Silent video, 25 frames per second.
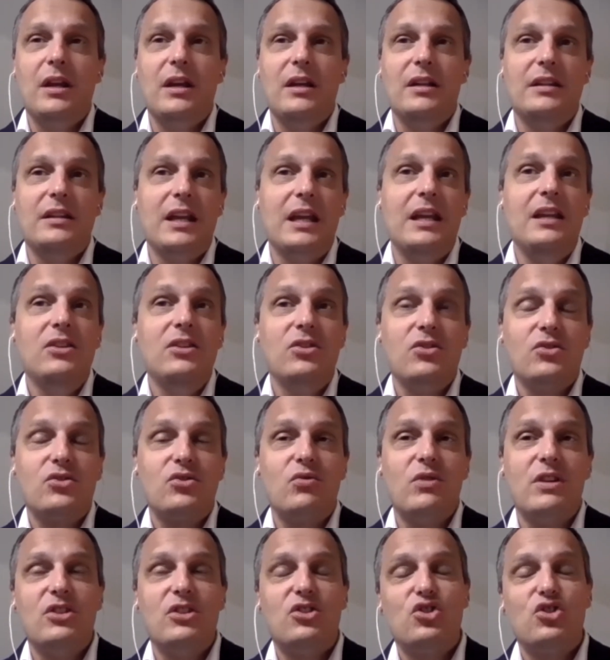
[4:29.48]
industry
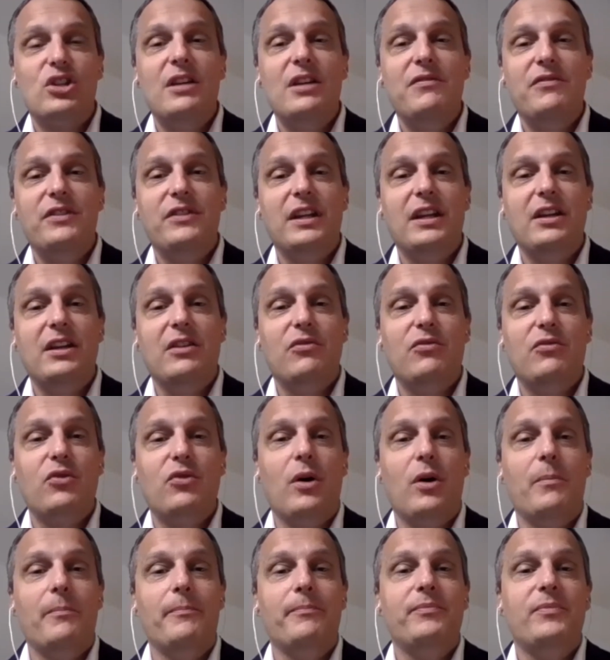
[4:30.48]
is shifting
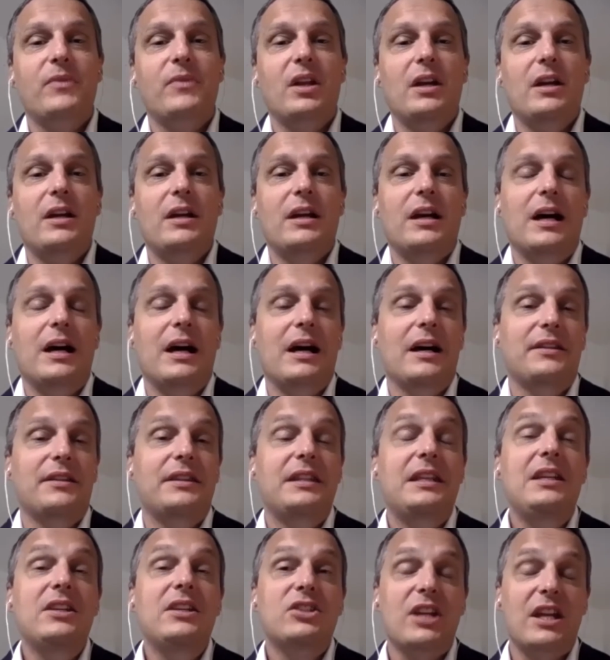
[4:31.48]
from
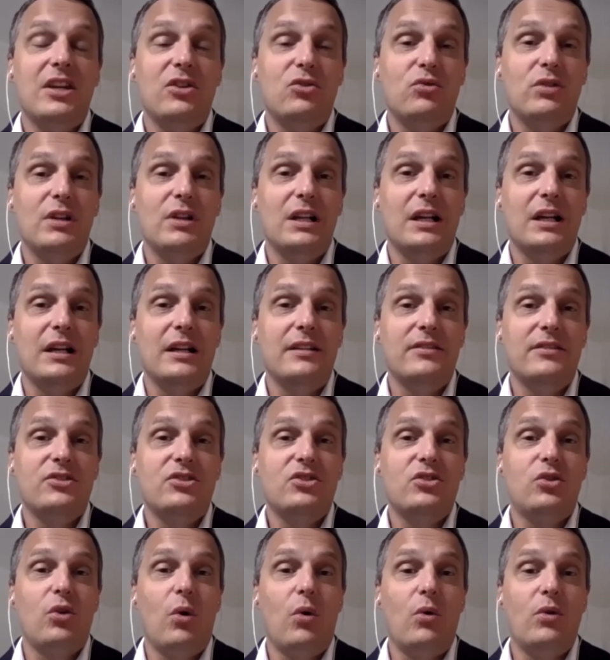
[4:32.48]
decentralized
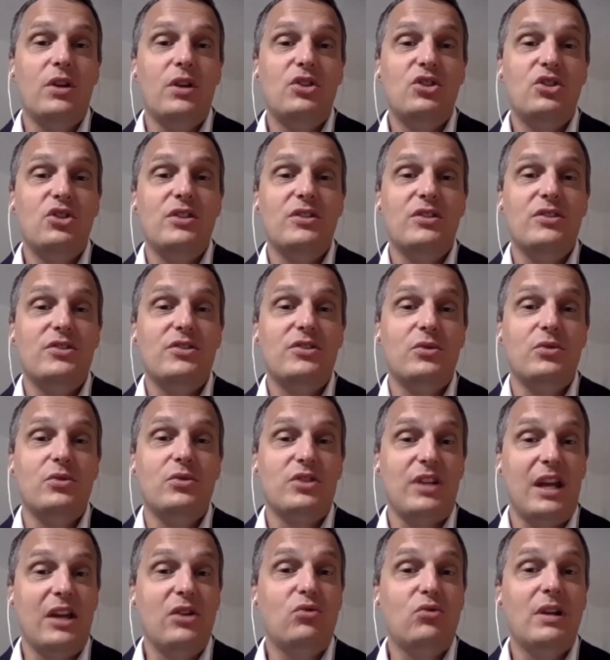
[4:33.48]
storages to
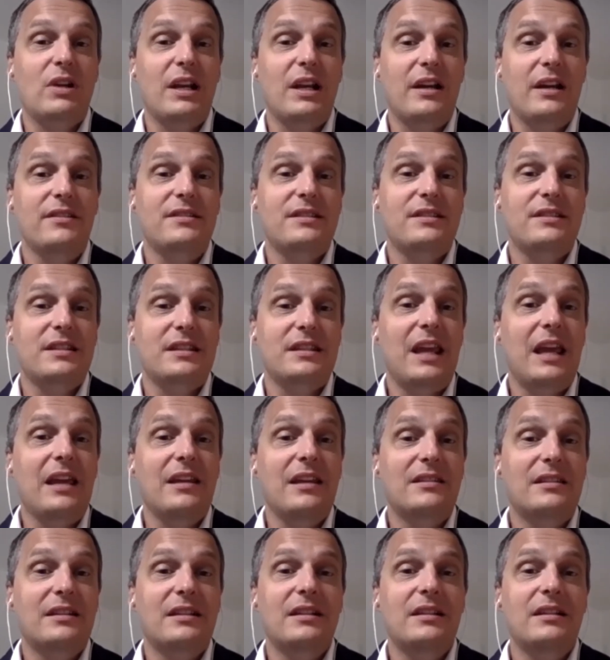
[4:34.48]
centralized
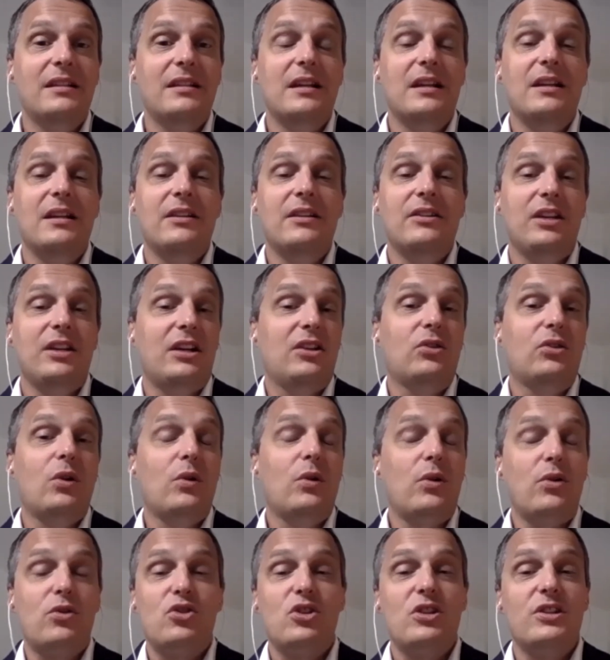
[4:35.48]
data.
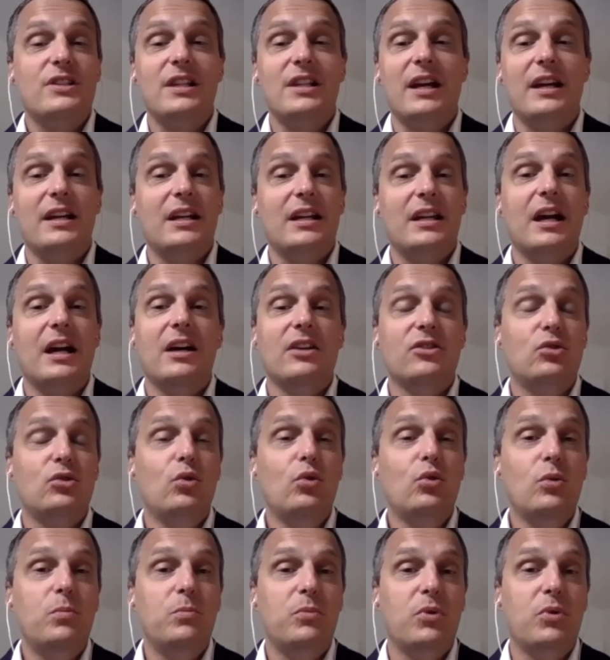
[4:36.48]
Technologies like
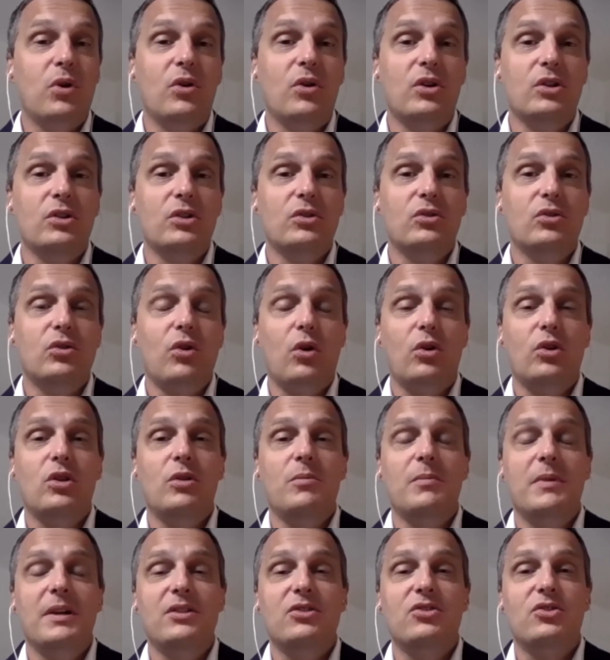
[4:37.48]
Hadoop or
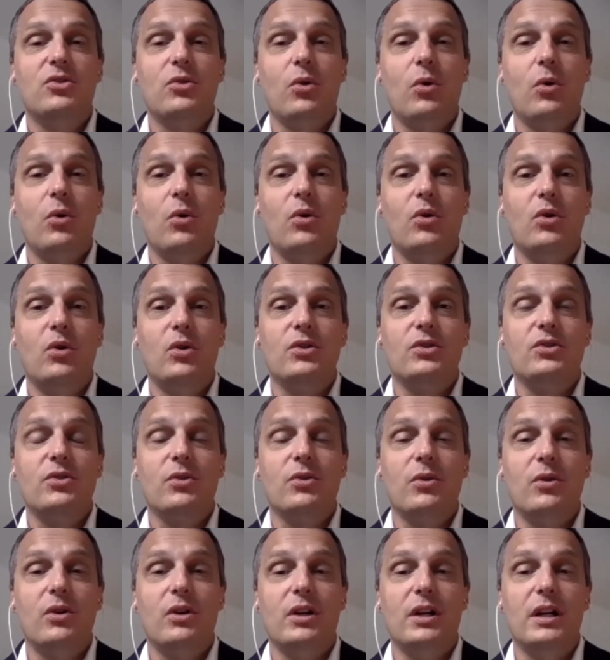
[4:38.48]
document stores
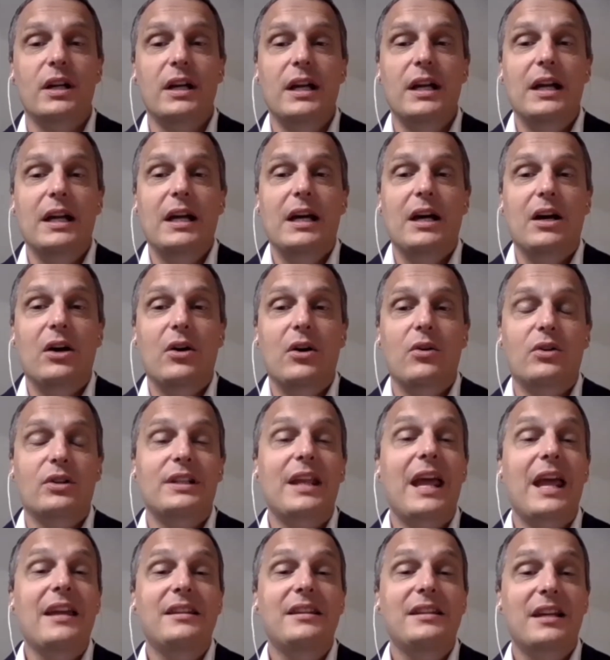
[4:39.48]
or
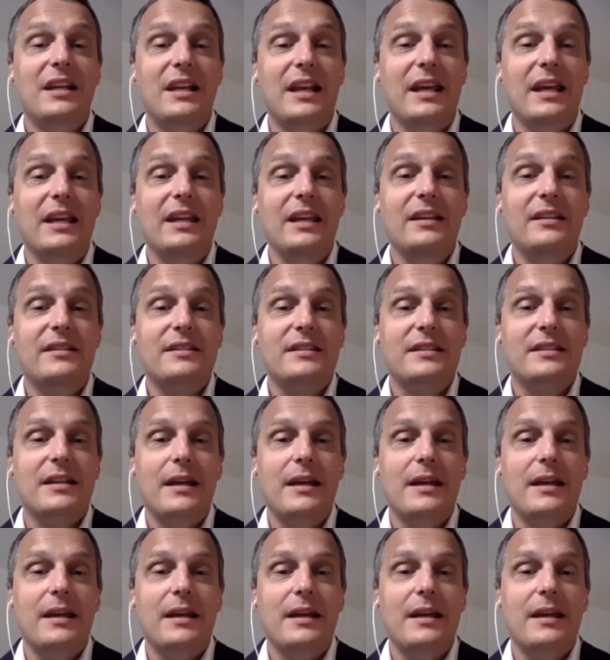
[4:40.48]
data lakes.